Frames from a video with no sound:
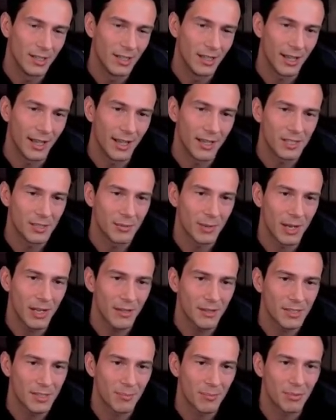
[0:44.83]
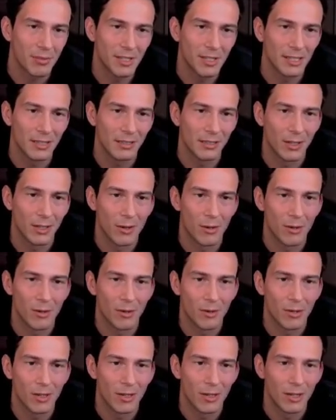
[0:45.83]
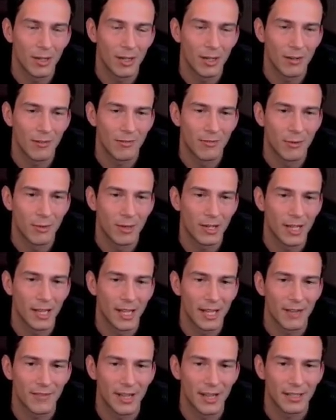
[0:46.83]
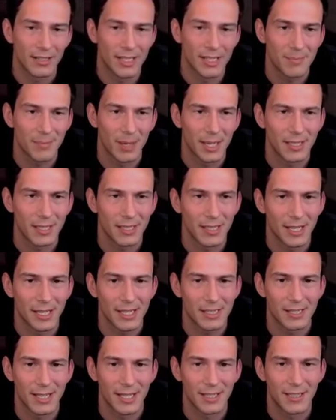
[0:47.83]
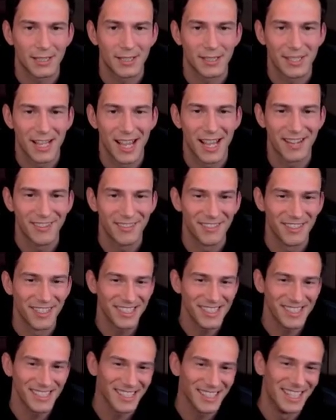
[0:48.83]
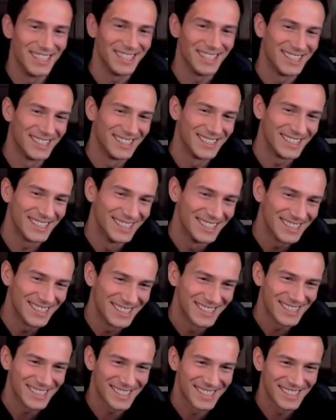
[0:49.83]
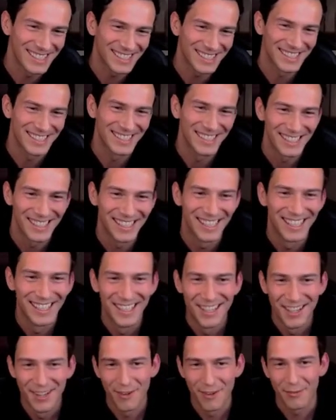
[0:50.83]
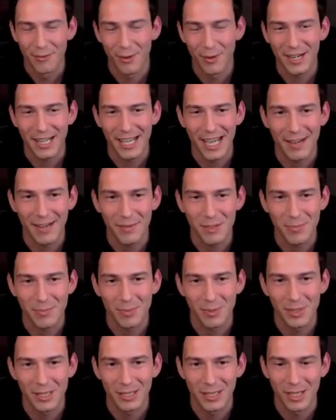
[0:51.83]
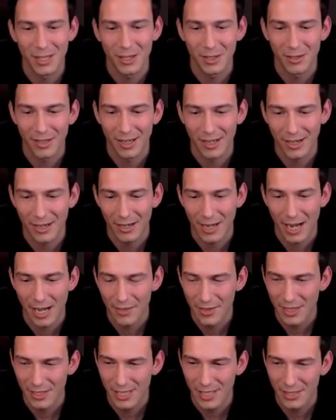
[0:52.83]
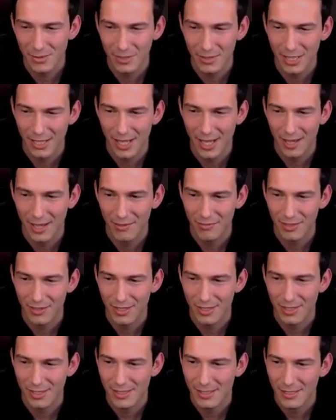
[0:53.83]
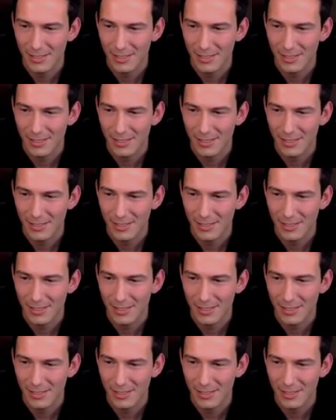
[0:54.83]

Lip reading: as well as a pretty low 4.5, at least by today's standards. 8 wrists. 4.5 is pretty low. I think that's what the KFE is.